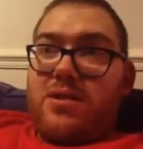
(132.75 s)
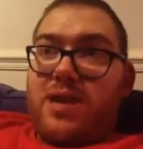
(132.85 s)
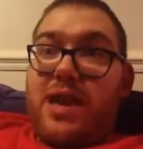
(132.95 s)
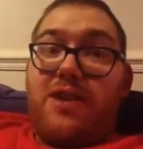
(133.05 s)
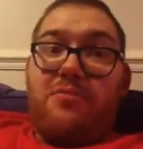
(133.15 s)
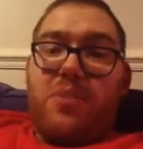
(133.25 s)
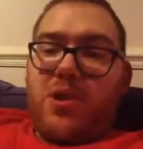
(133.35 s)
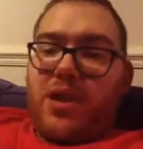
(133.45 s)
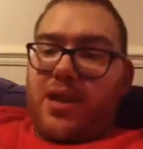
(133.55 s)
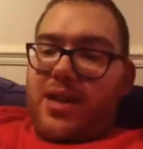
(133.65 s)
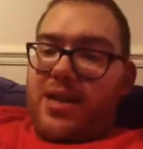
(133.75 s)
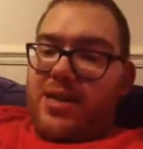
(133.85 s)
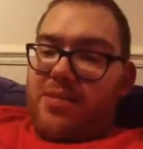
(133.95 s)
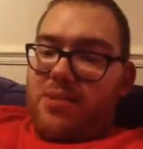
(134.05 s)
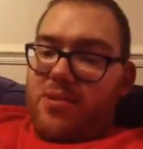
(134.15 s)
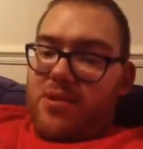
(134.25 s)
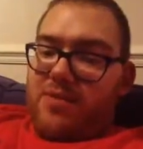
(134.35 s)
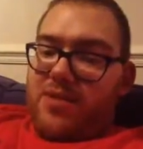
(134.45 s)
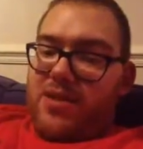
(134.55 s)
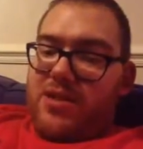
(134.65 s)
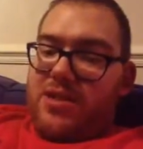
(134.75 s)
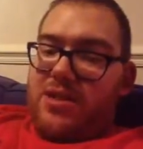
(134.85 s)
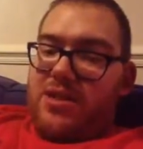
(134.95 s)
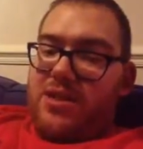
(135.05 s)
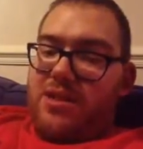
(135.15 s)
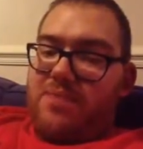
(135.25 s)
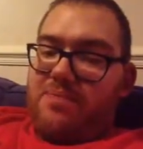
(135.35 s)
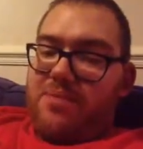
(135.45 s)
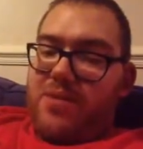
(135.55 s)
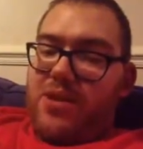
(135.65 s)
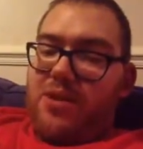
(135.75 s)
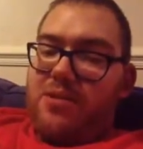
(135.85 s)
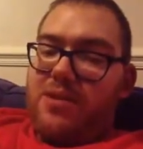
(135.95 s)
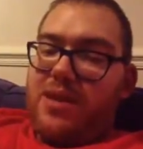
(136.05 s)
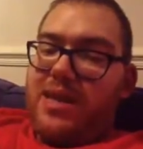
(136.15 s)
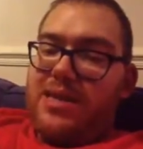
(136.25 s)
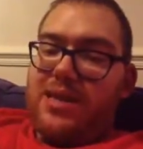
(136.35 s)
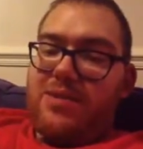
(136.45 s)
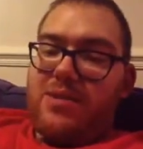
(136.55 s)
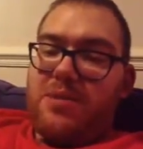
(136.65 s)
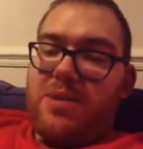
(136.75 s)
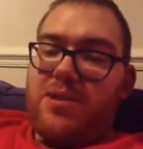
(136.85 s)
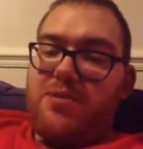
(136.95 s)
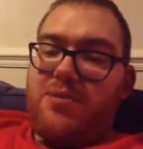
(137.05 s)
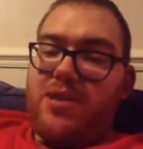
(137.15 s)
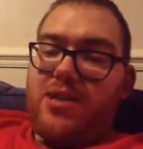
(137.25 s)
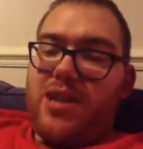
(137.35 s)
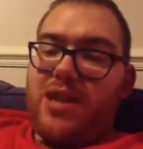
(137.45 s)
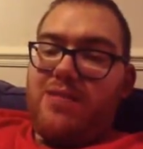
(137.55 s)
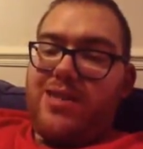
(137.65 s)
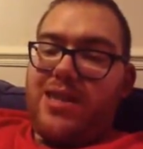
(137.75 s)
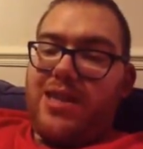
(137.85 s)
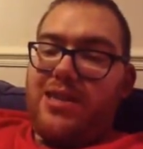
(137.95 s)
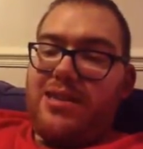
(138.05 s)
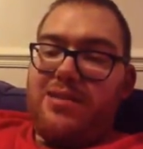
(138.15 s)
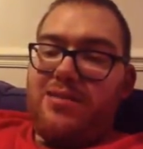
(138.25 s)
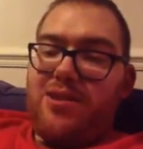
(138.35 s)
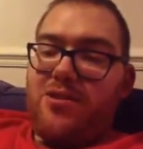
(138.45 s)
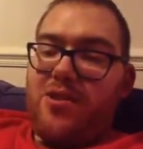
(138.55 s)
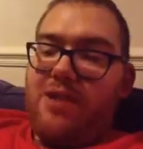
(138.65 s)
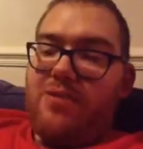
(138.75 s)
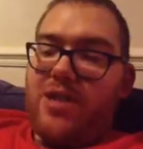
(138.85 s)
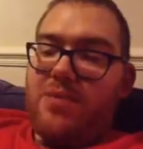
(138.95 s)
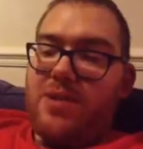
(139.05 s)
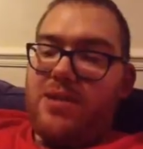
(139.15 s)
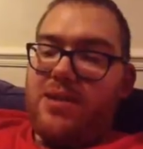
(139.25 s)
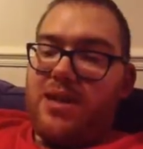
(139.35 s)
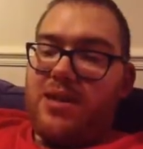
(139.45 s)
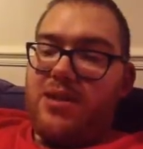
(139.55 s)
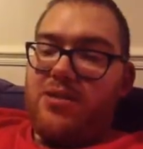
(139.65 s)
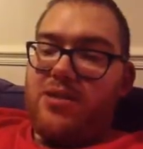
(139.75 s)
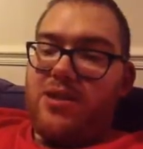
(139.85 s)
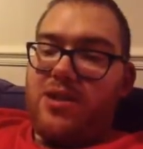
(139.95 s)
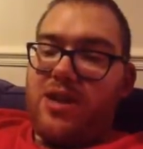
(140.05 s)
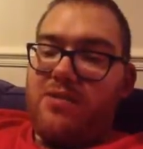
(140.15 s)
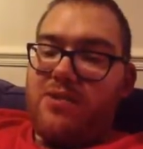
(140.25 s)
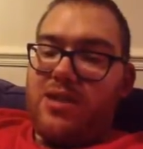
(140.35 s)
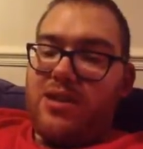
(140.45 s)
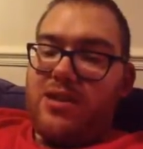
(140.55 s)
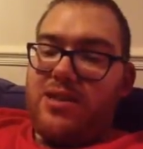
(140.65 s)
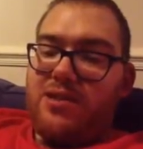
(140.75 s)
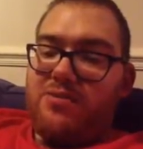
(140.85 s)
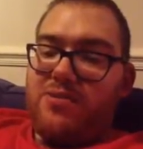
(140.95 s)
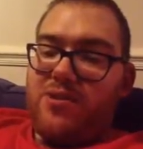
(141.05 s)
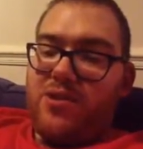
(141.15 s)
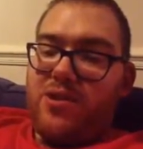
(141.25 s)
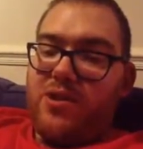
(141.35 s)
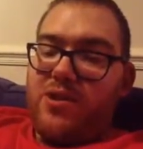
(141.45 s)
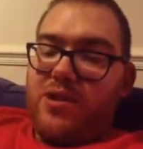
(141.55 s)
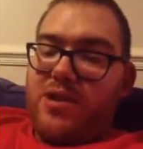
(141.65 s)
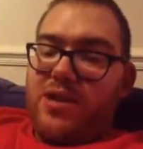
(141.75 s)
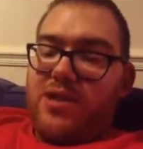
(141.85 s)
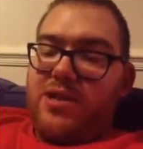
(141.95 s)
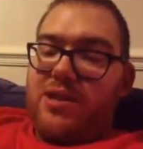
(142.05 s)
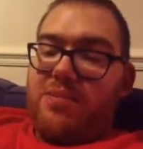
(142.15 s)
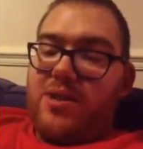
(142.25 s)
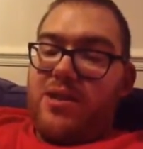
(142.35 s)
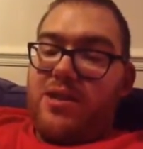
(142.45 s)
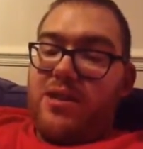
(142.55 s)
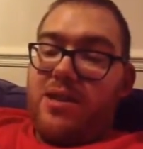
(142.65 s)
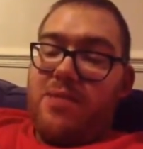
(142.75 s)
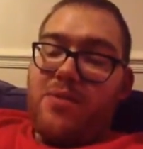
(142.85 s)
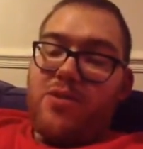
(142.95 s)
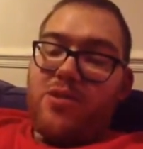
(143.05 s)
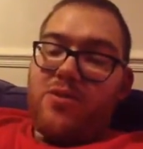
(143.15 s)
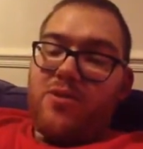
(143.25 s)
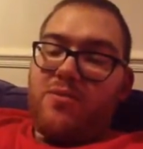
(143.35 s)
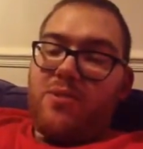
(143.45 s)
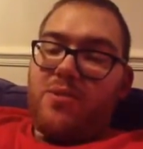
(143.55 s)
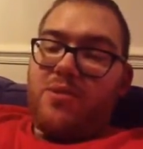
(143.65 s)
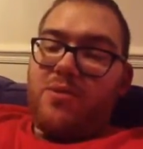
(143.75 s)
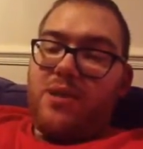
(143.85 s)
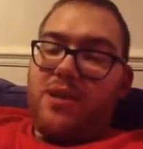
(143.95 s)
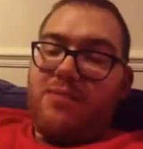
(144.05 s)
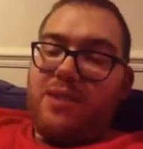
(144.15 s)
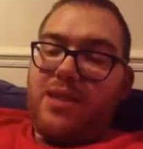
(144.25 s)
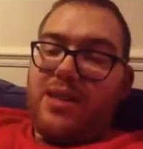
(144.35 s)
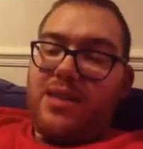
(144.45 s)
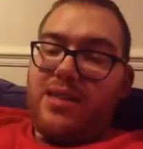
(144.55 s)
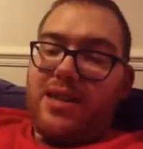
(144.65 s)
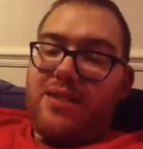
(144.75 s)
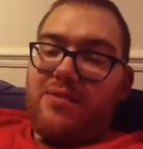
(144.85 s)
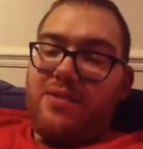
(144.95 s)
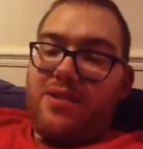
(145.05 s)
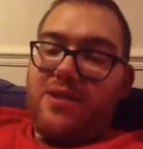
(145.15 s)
head of booking. He needs to book the division, and it was as was expected really. Charlotte retained. Not everyone expected that. She's gonna have a decent run as champion, and they both took some good bumps, but it really is kind of